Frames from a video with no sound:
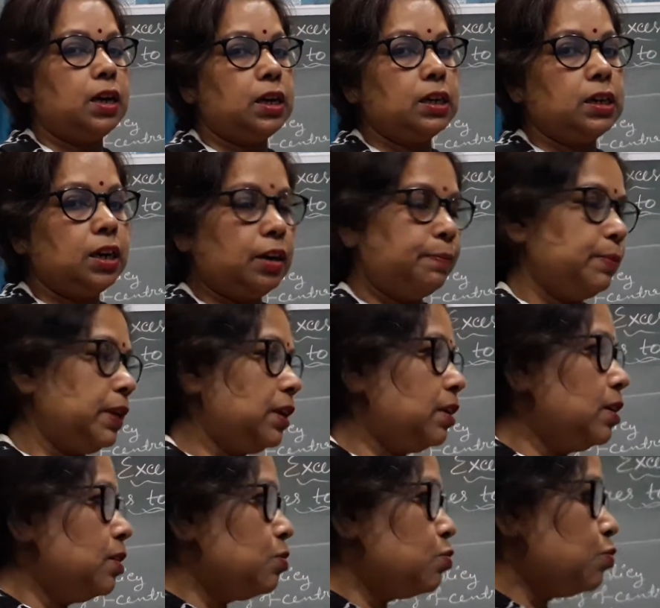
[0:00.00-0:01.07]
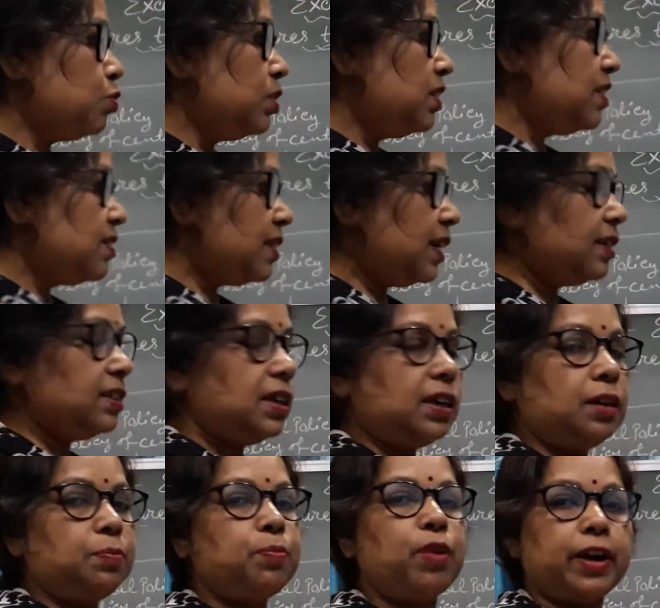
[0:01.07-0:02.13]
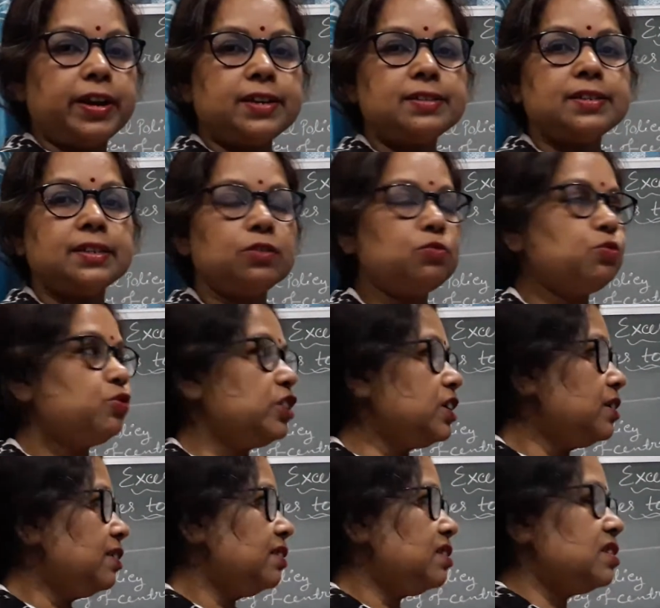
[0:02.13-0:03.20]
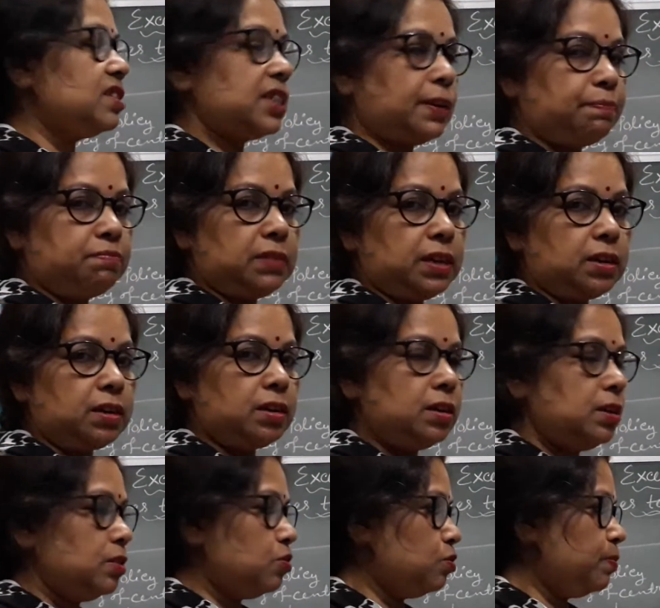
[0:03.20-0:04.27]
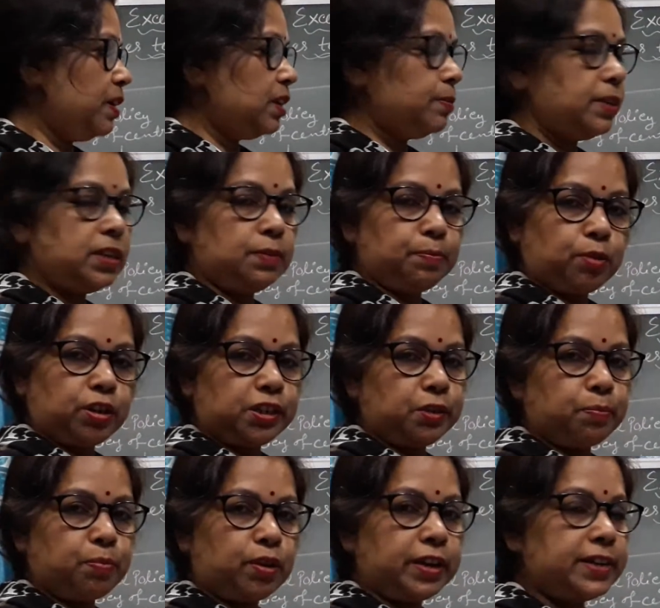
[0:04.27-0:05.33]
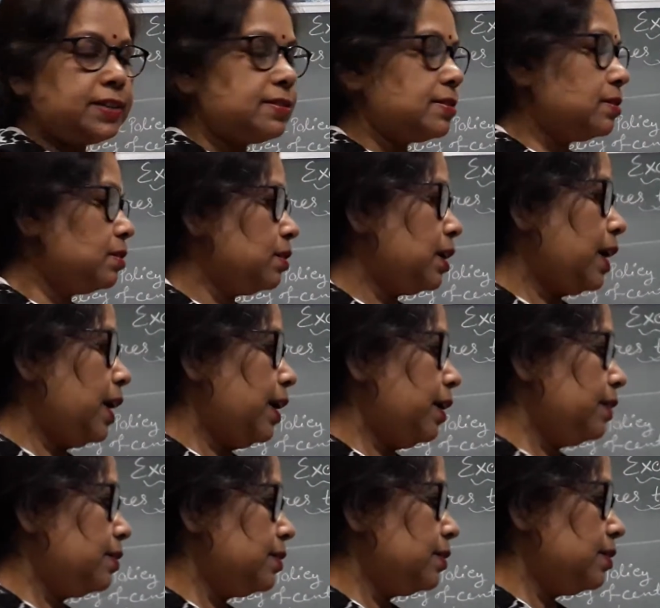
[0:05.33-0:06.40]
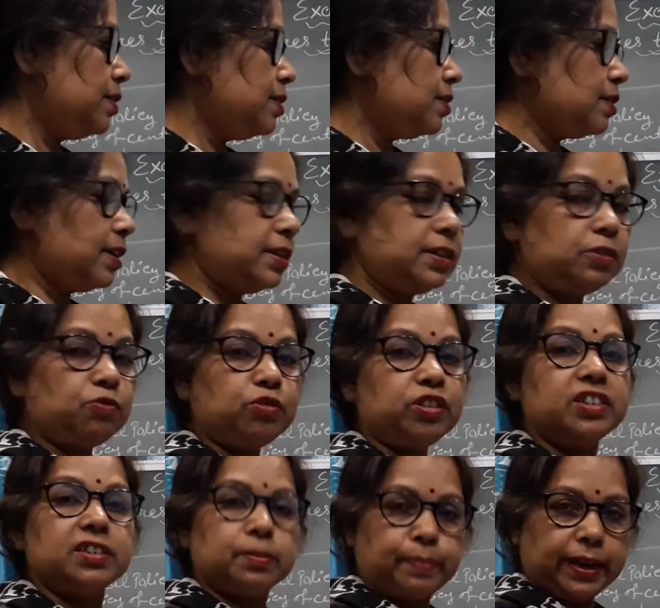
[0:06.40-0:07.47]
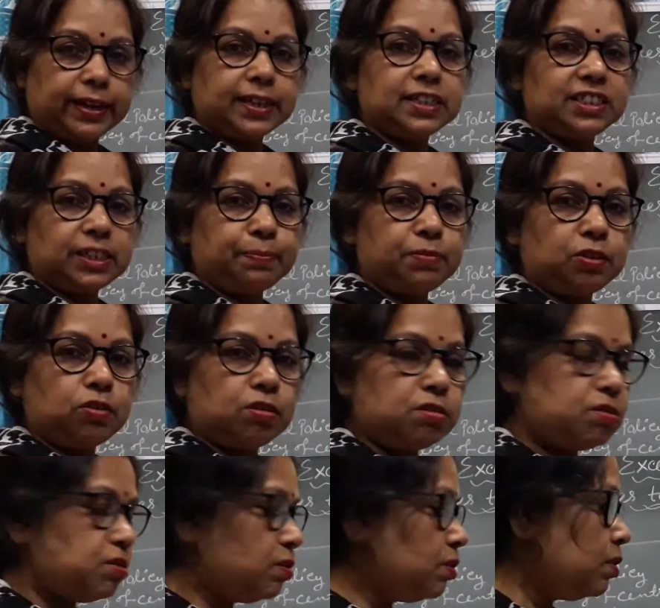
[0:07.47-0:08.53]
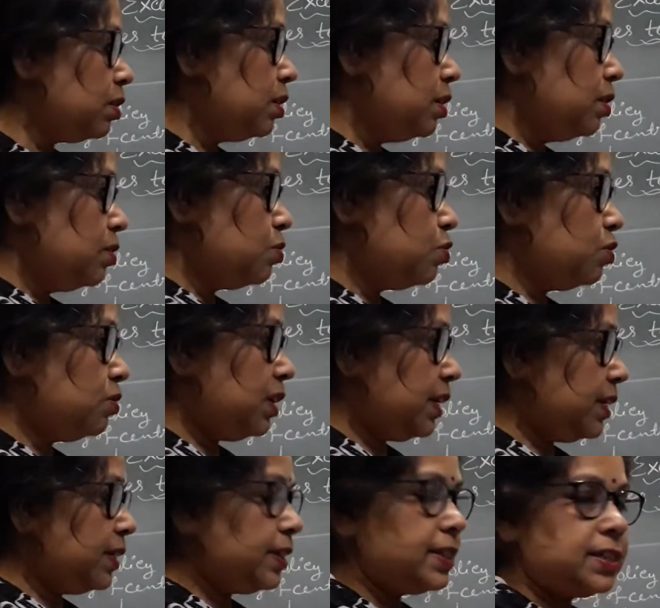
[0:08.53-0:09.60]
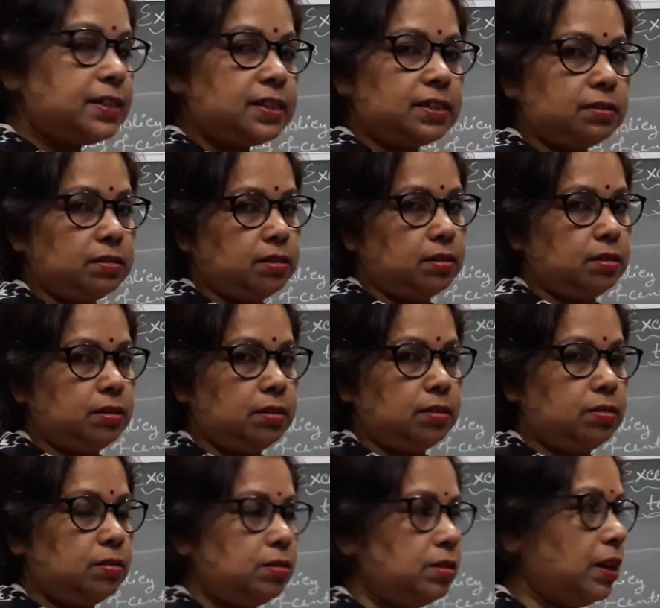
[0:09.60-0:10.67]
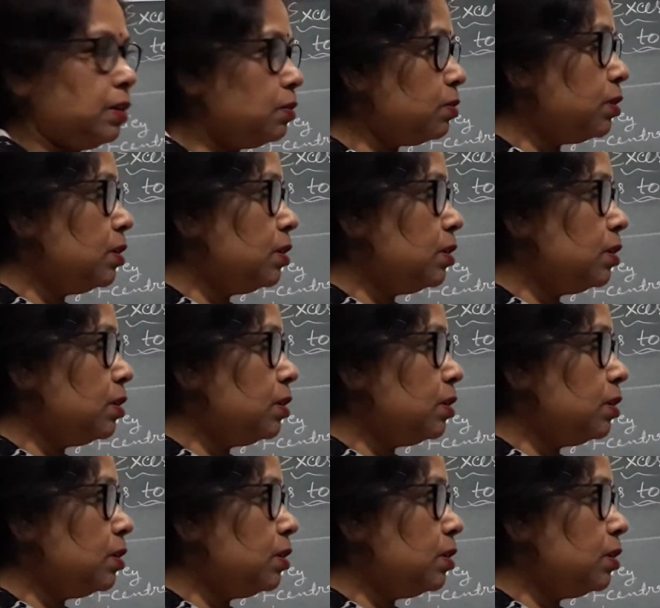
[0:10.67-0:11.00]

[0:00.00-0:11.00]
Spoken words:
government. So these are the points included in this chapter. So very important points, and these are included in banking chapter also. So you learn it. Now